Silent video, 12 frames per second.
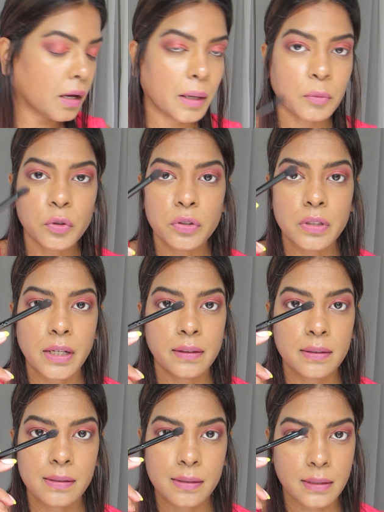I'm going to
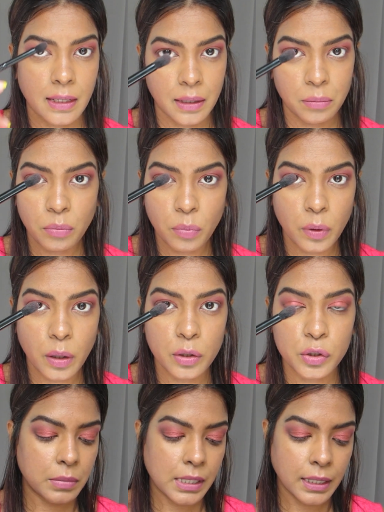take the same
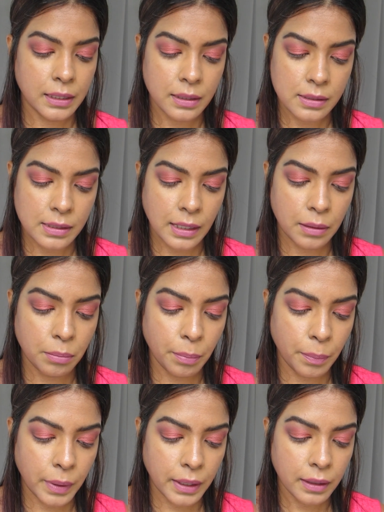brush, taking the
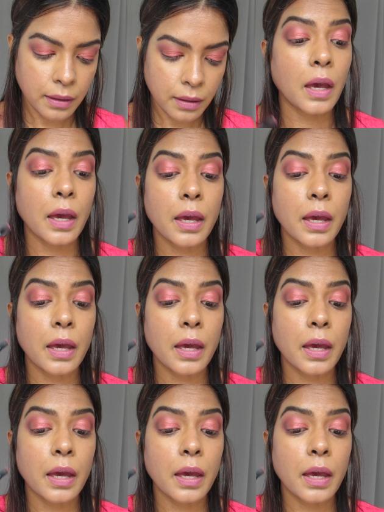same pink,